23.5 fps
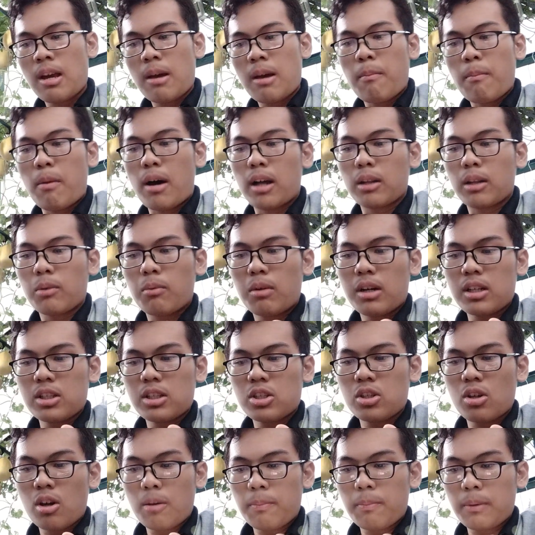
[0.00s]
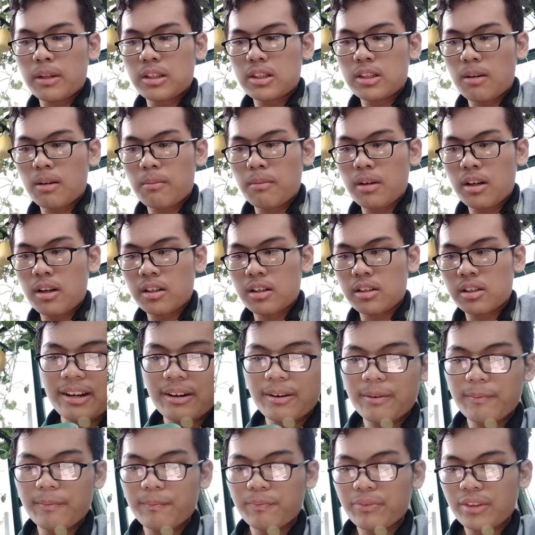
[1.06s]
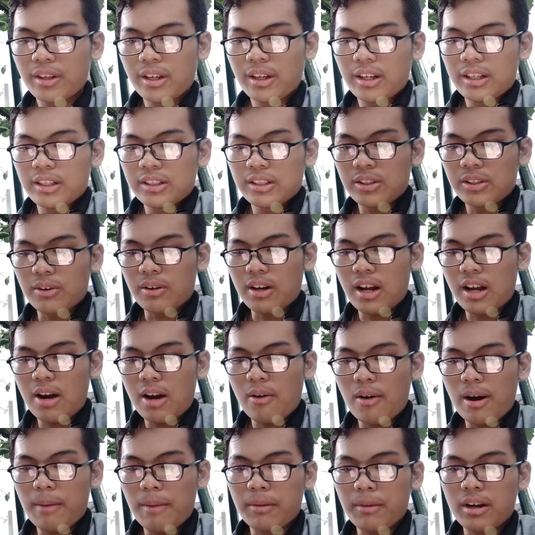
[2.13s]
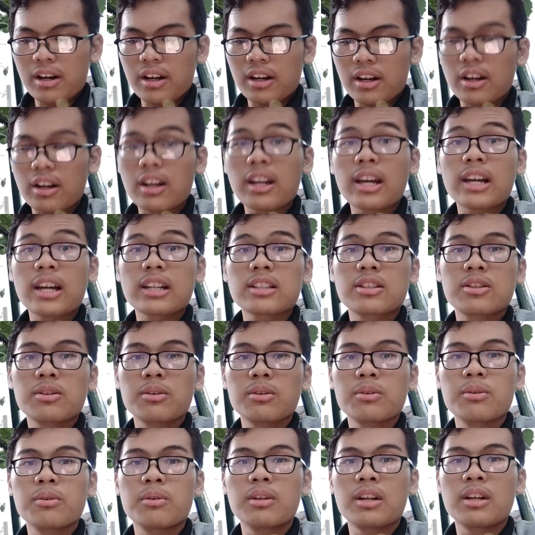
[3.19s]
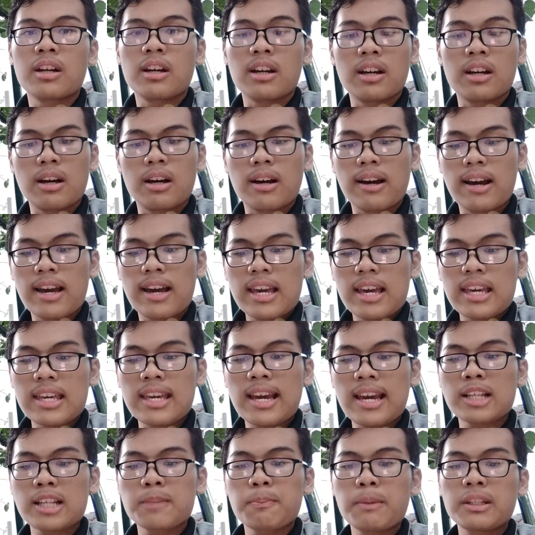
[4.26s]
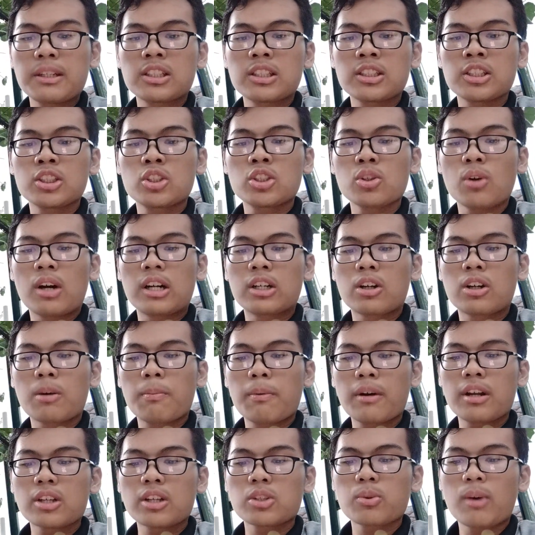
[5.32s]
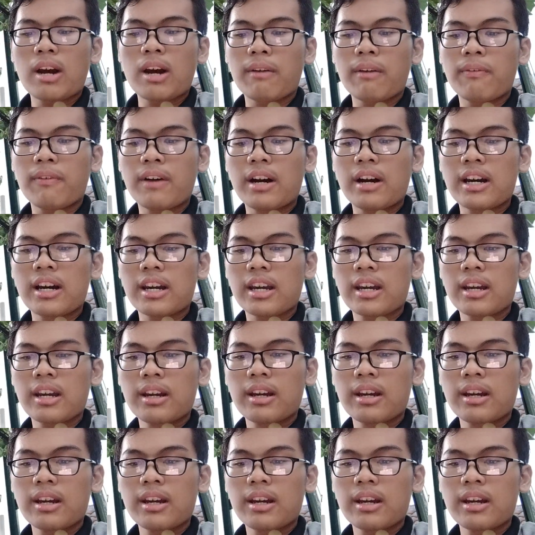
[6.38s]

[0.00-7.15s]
But once you open Thermax, so now I'm gonna connect to the ESP32 Hydroponics Wi-Fi.